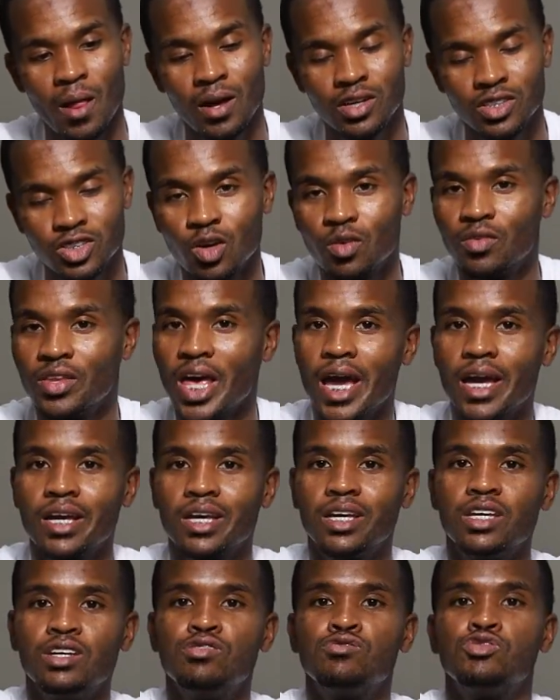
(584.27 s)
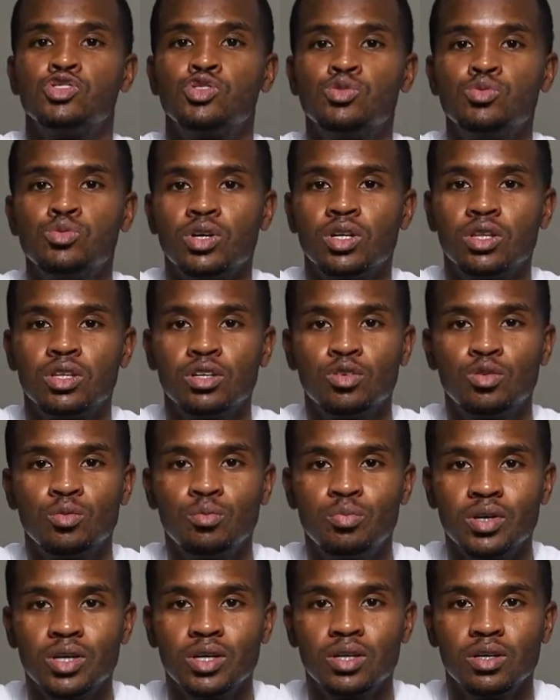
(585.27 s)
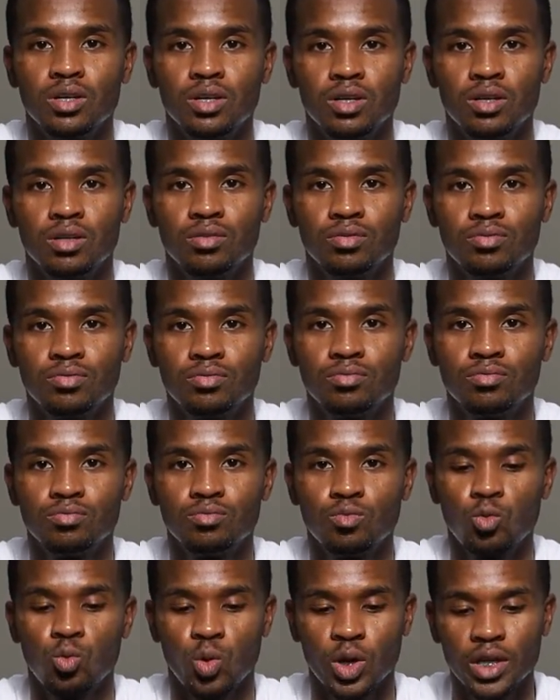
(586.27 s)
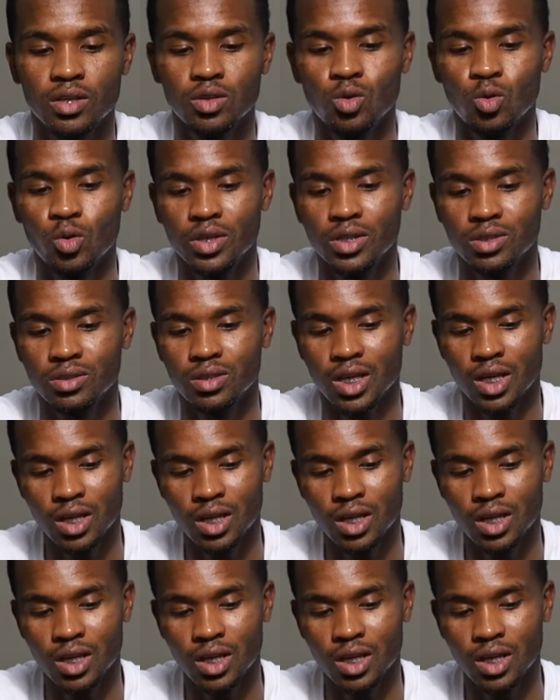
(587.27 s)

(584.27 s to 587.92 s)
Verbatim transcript: So that gives you a little bit of wind noise.